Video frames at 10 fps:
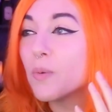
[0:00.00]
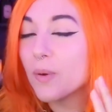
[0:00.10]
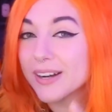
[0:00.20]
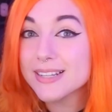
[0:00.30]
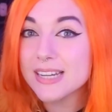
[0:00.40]

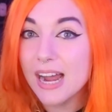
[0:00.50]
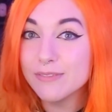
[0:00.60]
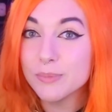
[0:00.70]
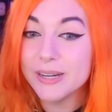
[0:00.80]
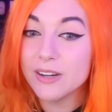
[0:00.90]
when it's time
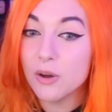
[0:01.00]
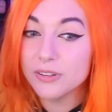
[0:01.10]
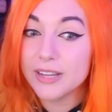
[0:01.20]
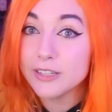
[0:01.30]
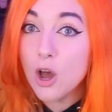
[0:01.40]
for me to go,
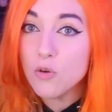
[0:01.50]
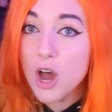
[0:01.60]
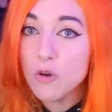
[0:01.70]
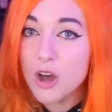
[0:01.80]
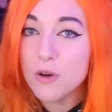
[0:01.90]
they're like, go,
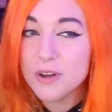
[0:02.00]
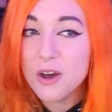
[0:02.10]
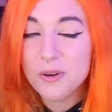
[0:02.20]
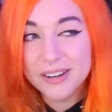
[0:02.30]
go, go, go.